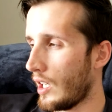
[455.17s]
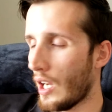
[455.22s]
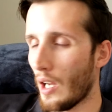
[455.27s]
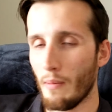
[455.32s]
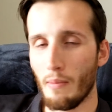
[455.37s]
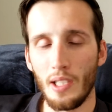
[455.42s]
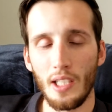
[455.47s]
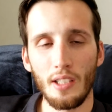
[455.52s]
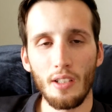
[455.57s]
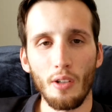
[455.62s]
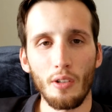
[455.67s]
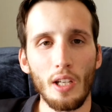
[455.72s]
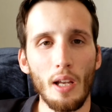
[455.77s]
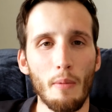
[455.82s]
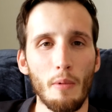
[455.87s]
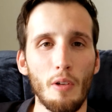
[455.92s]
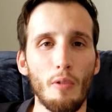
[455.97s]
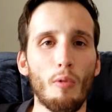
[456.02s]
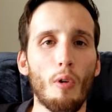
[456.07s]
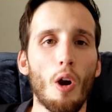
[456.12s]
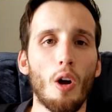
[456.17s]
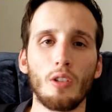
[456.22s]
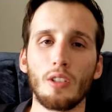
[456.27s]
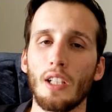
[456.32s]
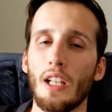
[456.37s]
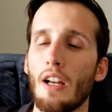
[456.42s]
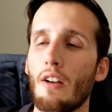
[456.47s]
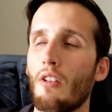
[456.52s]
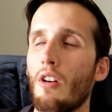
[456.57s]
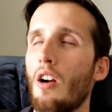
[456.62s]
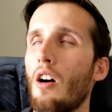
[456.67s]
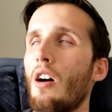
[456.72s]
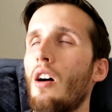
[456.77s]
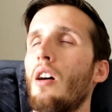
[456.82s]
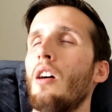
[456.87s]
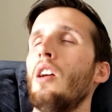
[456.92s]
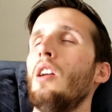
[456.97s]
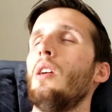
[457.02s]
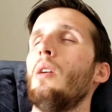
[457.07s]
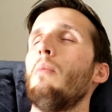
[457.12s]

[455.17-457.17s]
I mean, don't get me wrong, there are